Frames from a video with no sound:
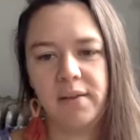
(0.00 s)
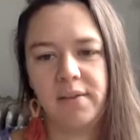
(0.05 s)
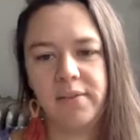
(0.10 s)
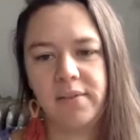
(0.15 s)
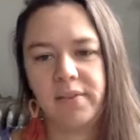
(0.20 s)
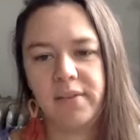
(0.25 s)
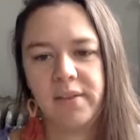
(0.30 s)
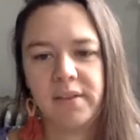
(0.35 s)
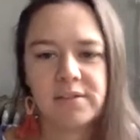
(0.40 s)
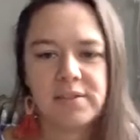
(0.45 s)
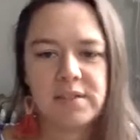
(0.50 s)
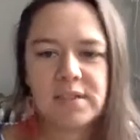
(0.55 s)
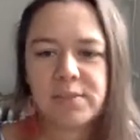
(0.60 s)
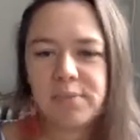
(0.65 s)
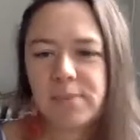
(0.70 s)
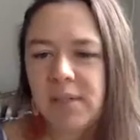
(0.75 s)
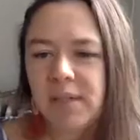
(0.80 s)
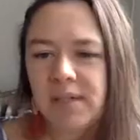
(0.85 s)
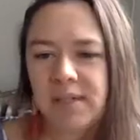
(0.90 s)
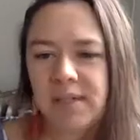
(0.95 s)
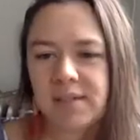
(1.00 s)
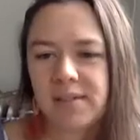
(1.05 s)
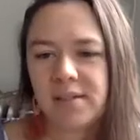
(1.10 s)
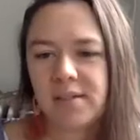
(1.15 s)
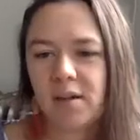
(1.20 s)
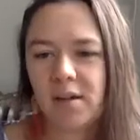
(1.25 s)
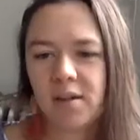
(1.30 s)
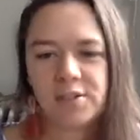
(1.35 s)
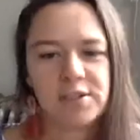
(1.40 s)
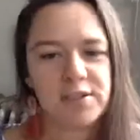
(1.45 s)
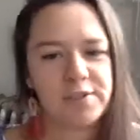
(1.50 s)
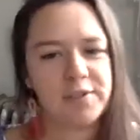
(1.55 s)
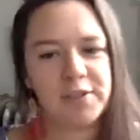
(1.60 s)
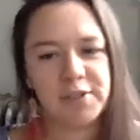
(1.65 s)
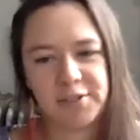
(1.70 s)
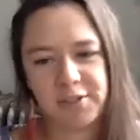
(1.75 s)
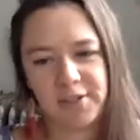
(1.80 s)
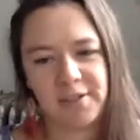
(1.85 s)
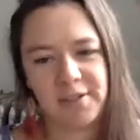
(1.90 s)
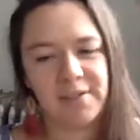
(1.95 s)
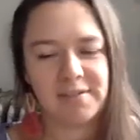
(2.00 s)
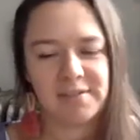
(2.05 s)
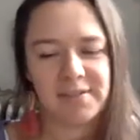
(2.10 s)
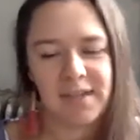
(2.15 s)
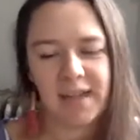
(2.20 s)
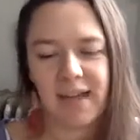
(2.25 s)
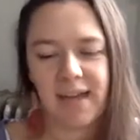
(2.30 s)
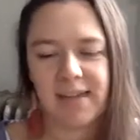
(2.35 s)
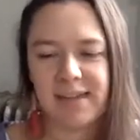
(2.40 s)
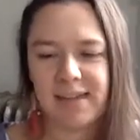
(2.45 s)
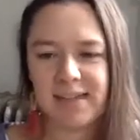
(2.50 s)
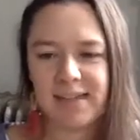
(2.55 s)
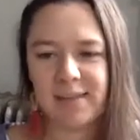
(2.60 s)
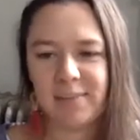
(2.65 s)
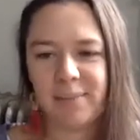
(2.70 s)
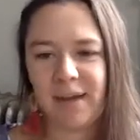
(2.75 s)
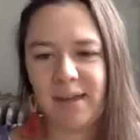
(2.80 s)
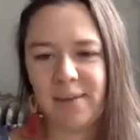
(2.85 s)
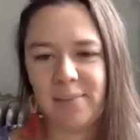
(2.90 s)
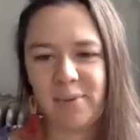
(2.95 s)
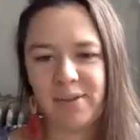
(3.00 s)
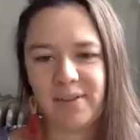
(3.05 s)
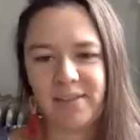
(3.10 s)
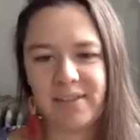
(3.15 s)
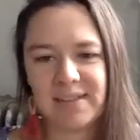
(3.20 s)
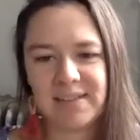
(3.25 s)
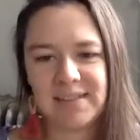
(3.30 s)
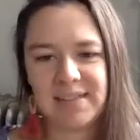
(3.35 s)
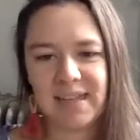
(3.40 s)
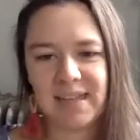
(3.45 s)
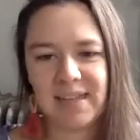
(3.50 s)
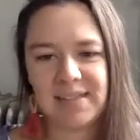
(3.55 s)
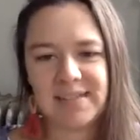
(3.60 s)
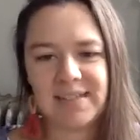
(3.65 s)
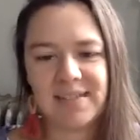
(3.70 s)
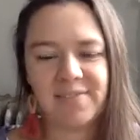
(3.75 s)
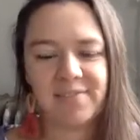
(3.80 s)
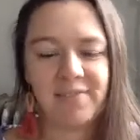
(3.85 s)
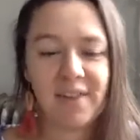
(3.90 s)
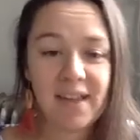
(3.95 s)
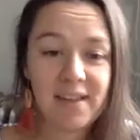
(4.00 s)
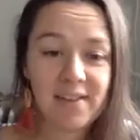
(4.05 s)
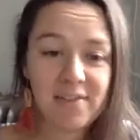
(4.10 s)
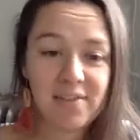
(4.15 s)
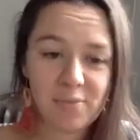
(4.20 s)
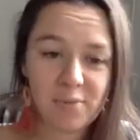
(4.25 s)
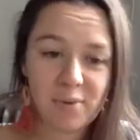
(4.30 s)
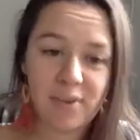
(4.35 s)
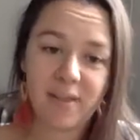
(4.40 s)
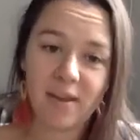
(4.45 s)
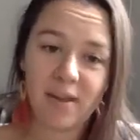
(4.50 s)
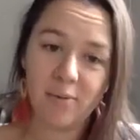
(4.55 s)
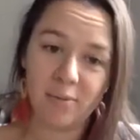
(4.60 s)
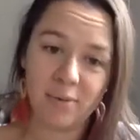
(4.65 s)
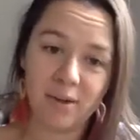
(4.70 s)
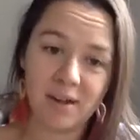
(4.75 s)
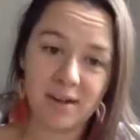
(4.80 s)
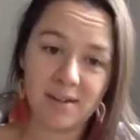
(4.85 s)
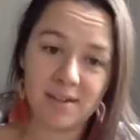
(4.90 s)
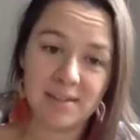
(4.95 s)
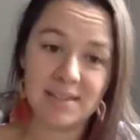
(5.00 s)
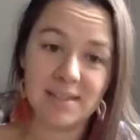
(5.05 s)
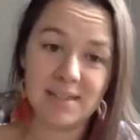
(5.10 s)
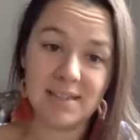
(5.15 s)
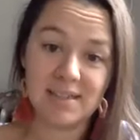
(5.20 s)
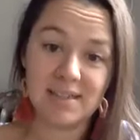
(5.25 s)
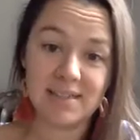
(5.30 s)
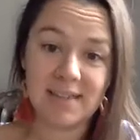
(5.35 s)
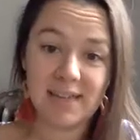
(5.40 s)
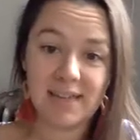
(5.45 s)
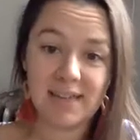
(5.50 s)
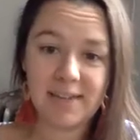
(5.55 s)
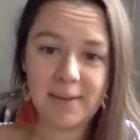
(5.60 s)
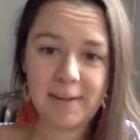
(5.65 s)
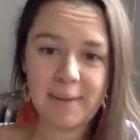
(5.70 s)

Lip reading: There's this really controversial line in the Bible that says, faith without works is dead.